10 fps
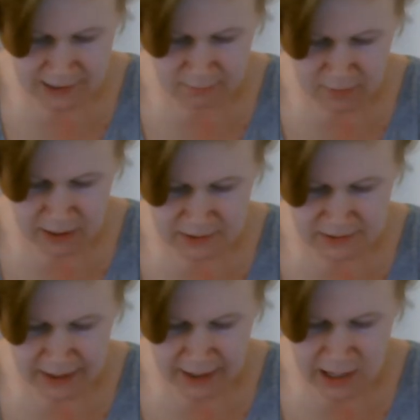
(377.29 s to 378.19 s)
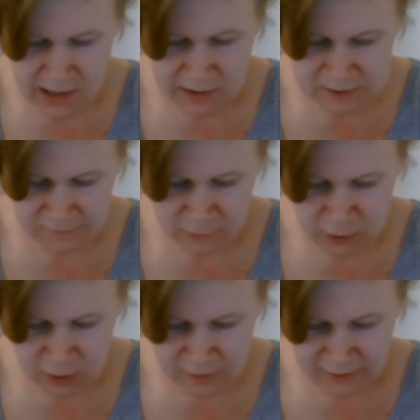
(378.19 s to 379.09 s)
my nails
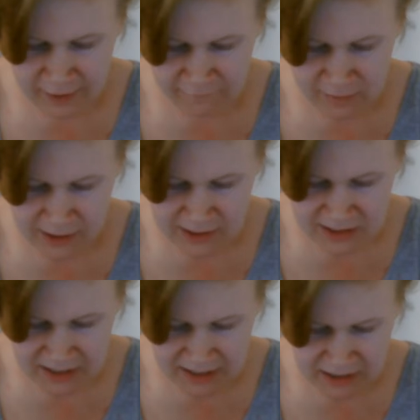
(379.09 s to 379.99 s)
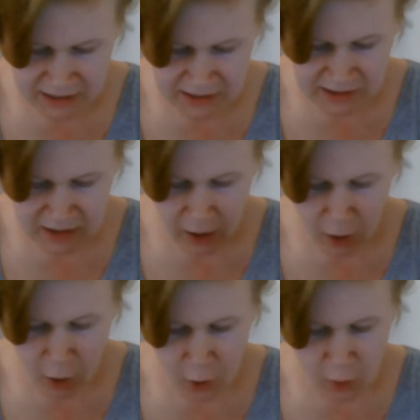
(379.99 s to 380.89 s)
for a
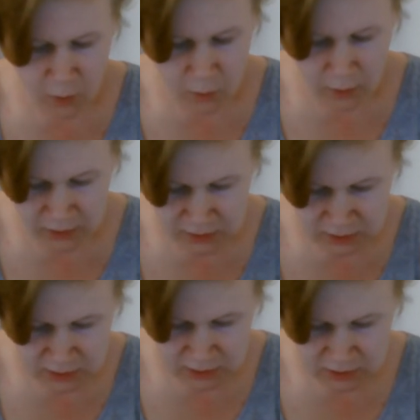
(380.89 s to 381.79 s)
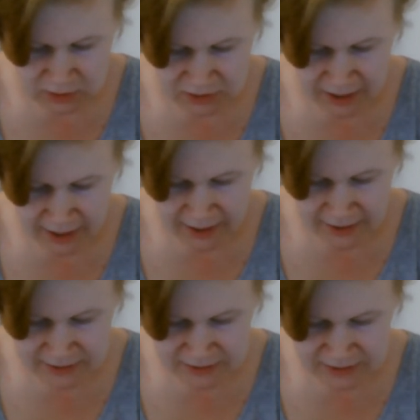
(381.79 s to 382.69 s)
video.
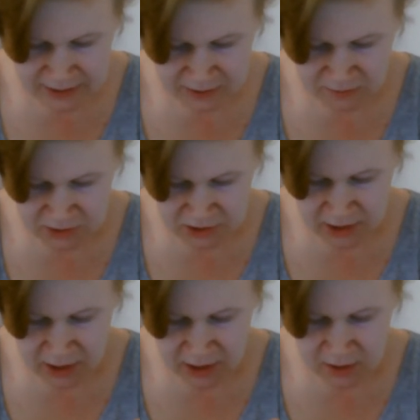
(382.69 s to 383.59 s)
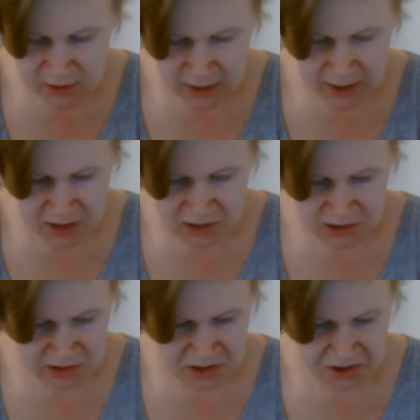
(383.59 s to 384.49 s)
Yes, this was an
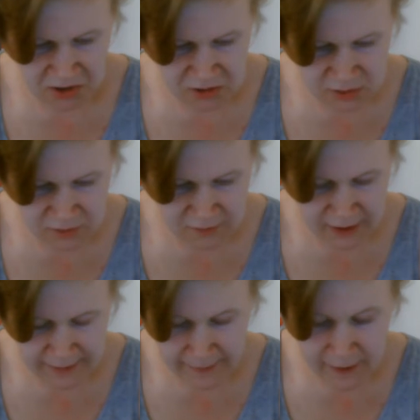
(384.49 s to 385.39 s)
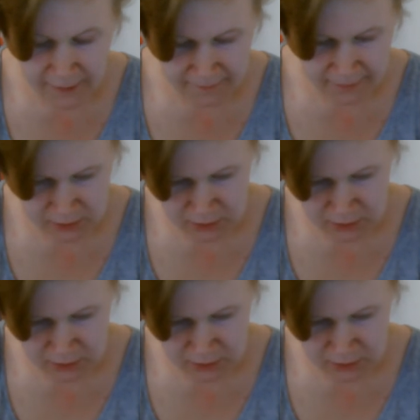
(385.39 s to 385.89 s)
idea I had.